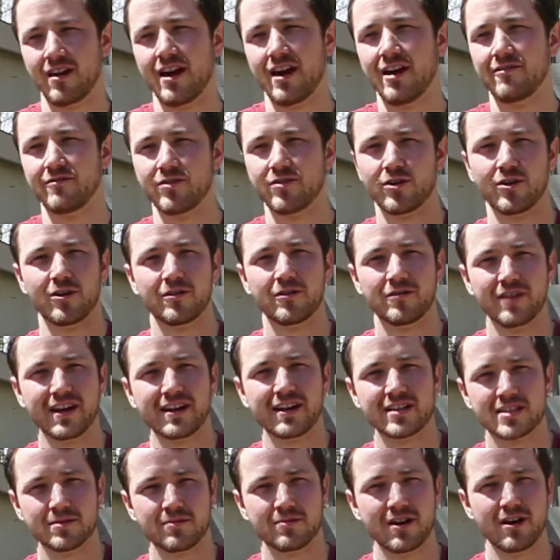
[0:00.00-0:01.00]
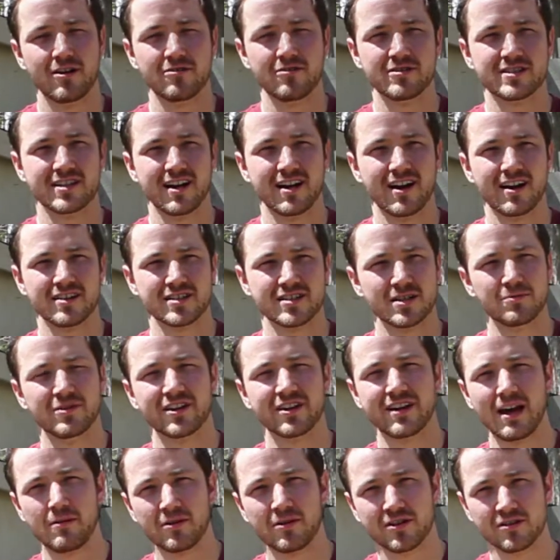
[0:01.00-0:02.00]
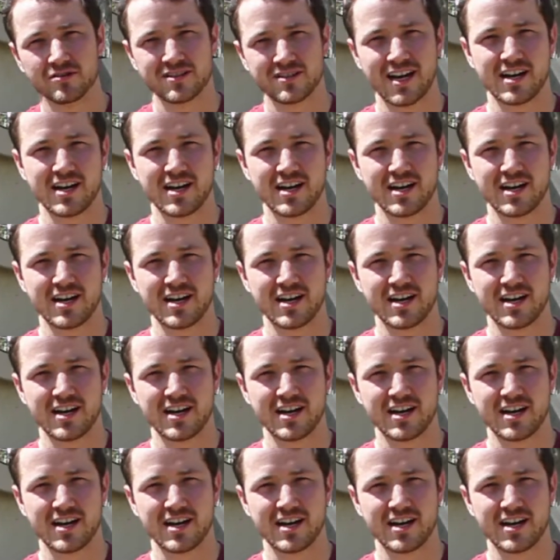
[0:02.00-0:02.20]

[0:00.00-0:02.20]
have heard things about some of the chemicals